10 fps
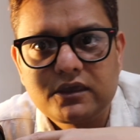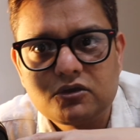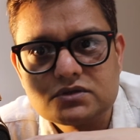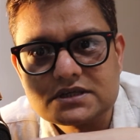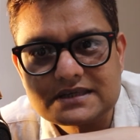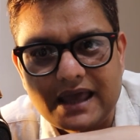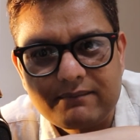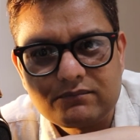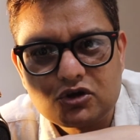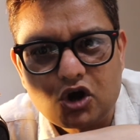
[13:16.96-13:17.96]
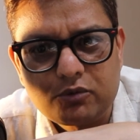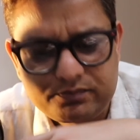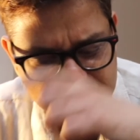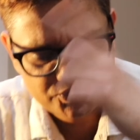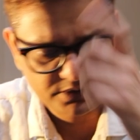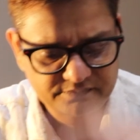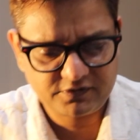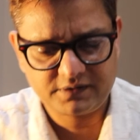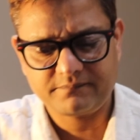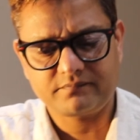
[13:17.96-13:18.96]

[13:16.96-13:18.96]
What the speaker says: use this M-dope something,